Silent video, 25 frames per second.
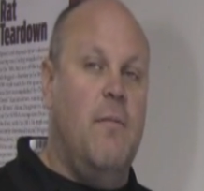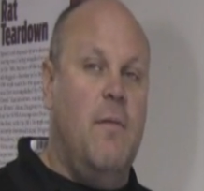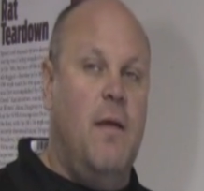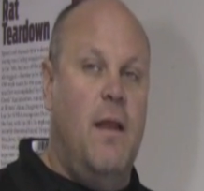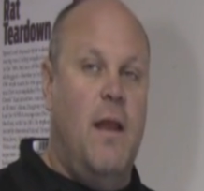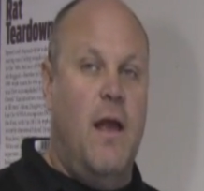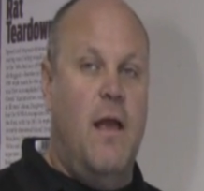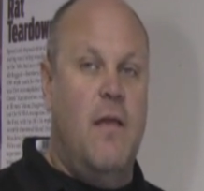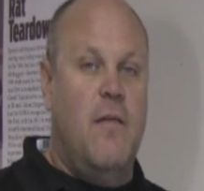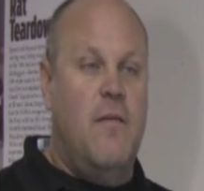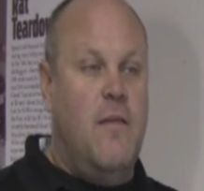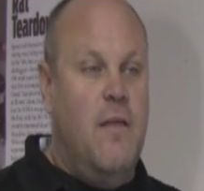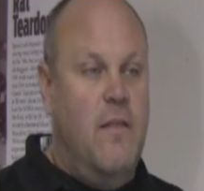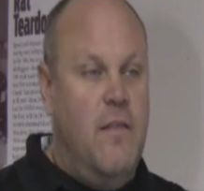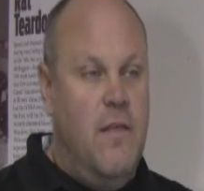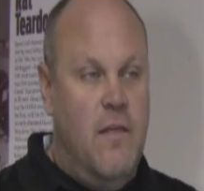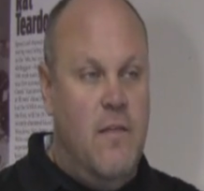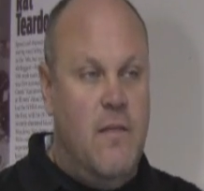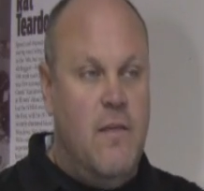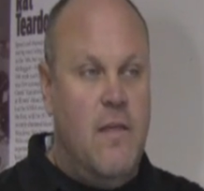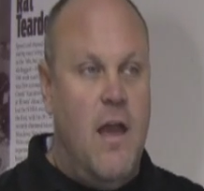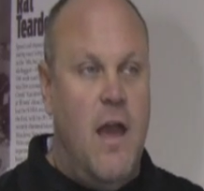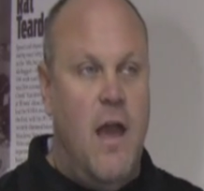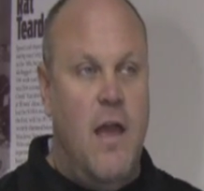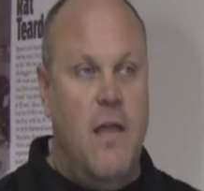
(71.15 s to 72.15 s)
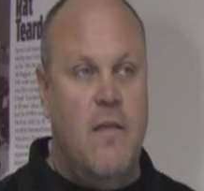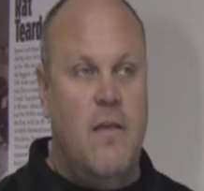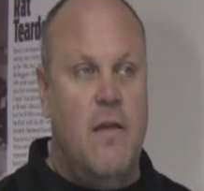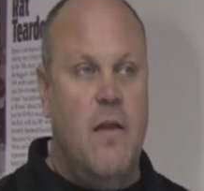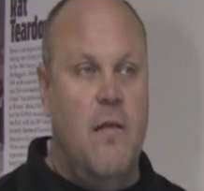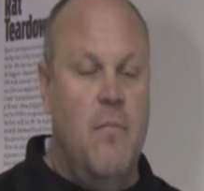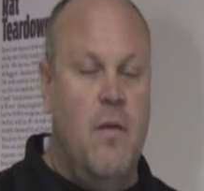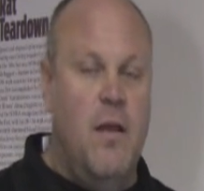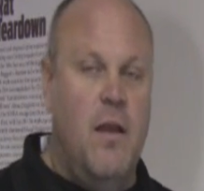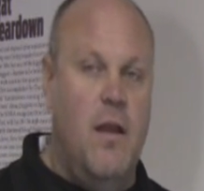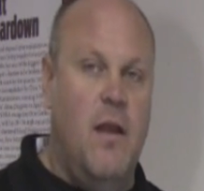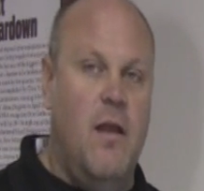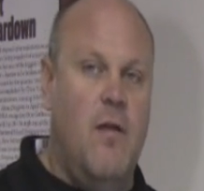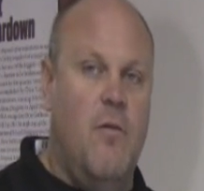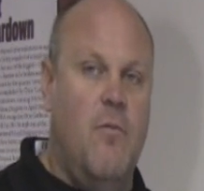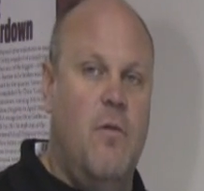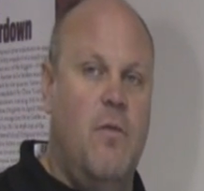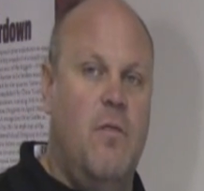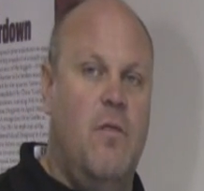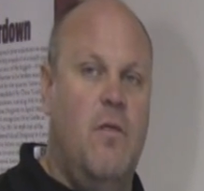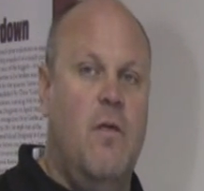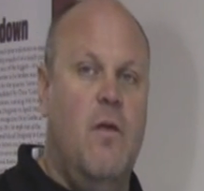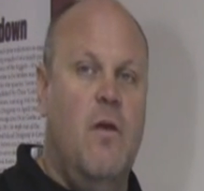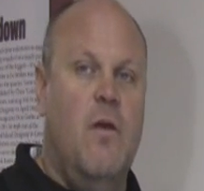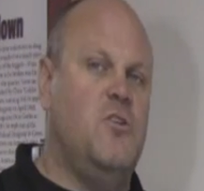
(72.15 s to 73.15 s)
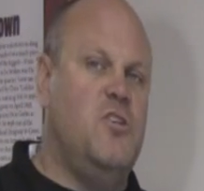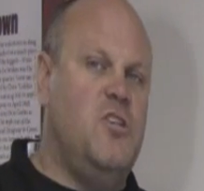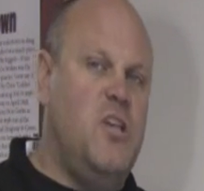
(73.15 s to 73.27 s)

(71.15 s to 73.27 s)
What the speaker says: I mean, I see these guys come in here with